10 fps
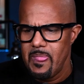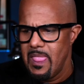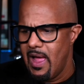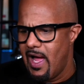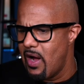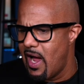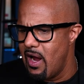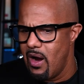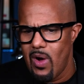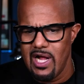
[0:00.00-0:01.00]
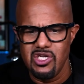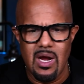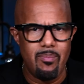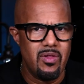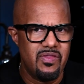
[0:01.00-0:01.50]
I watch a
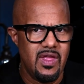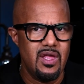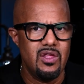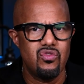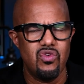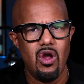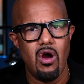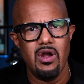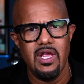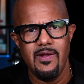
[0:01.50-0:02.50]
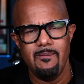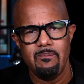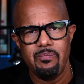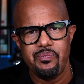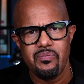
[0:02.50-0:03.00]
couple of things regarding
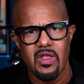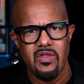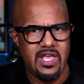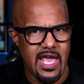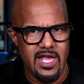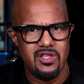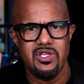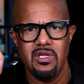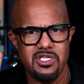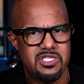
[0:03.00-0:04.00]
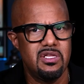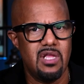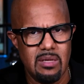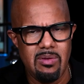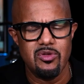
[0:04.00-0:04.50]
the case and listen to
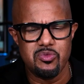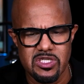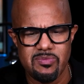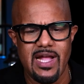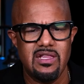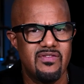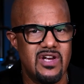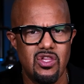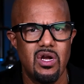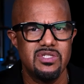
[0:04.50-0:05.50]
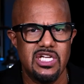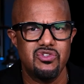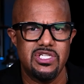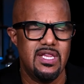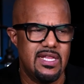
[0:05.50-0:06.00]
other people's perspective, and I thought it was
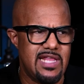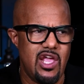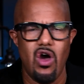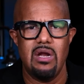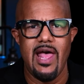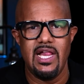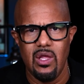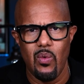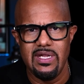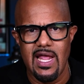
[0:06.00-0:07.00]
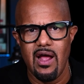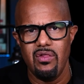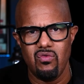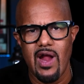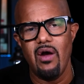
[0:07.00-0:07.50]
interesting that they automatically went down
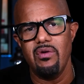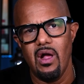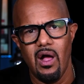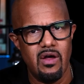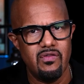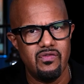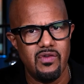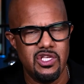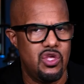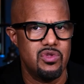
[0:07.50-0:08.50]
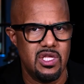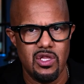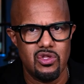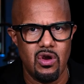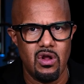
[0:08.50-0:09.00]
the route of accusing
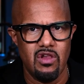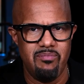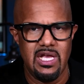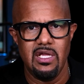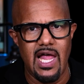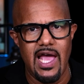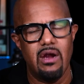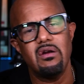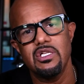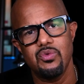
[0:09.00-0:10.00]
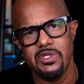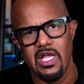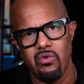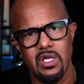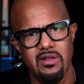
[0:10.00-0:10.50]
this girl of being a liar. That's what
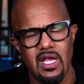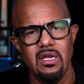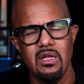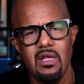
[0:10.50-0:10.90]
they really did.